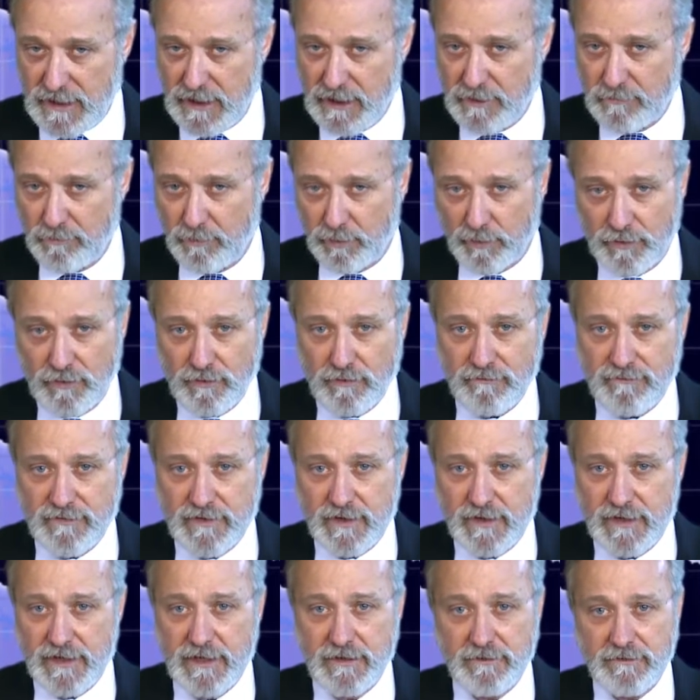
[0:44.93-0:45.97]
improve
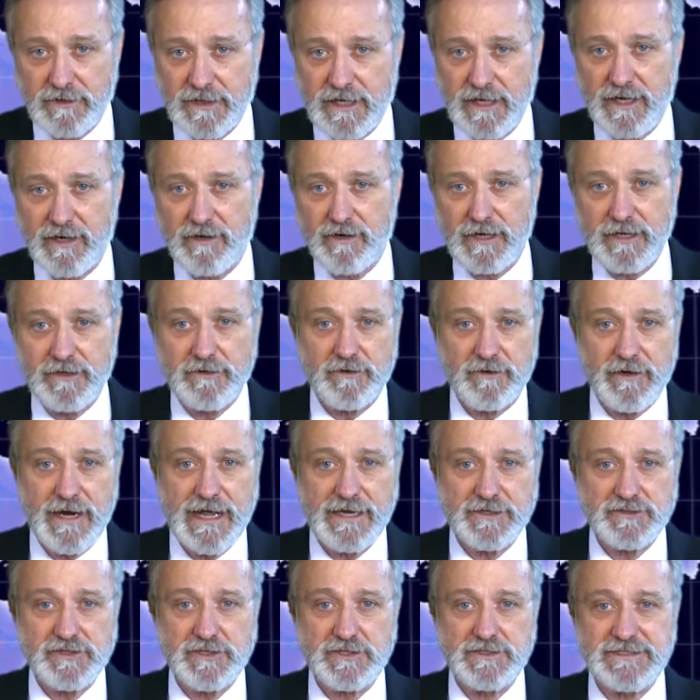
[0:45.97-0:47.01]
their healthcare
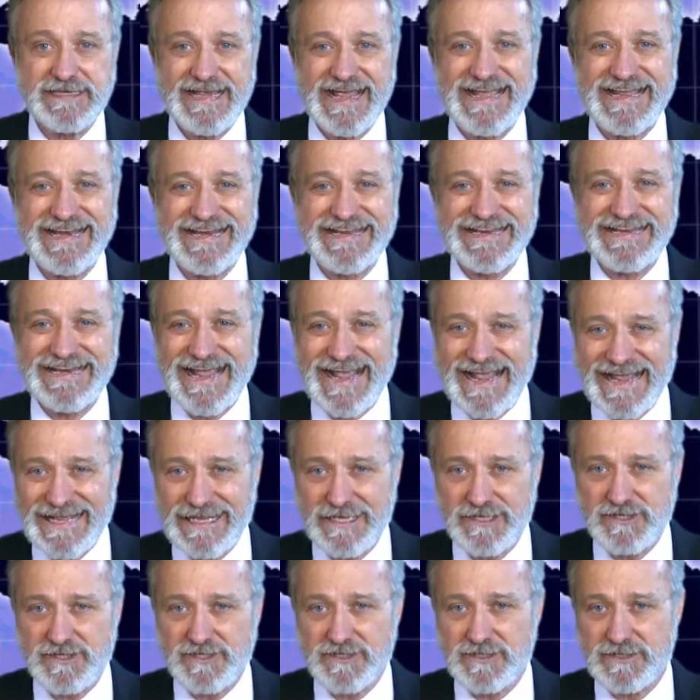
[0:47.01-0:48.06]
interactions and
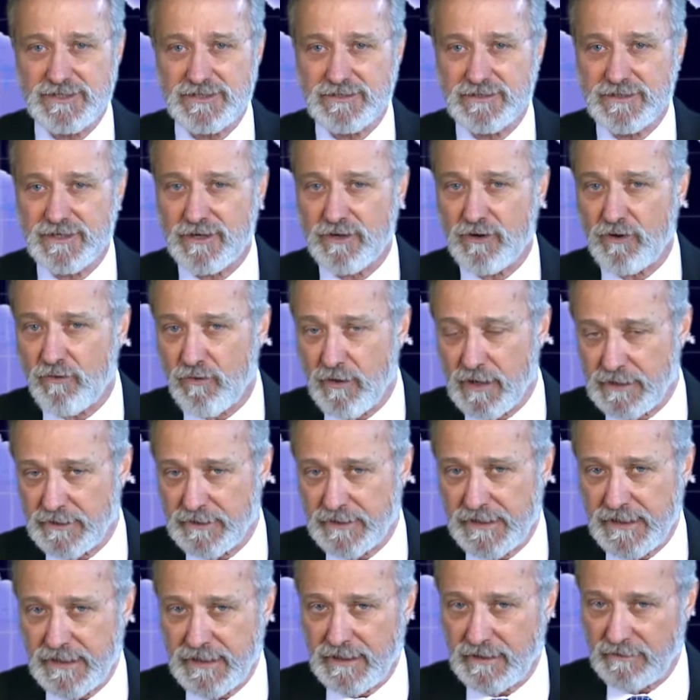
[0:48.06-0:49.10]
enhance their
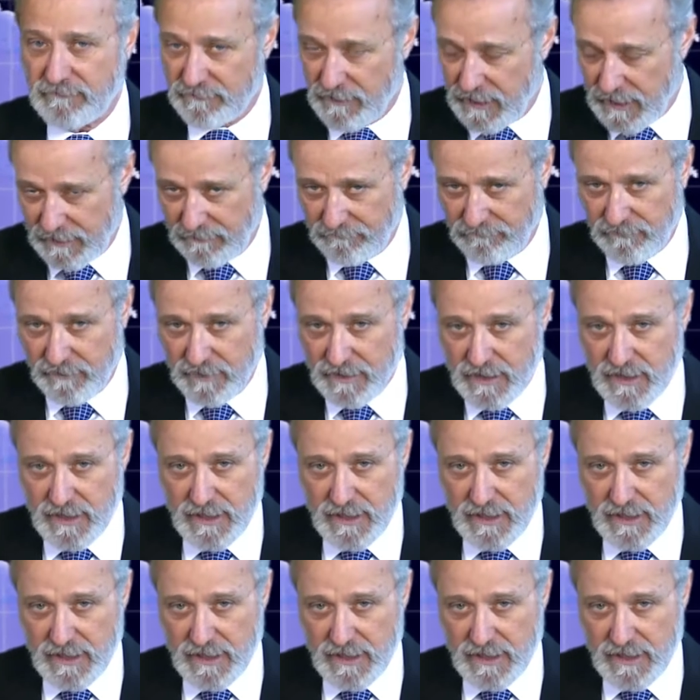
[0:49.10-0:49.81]
quality of life.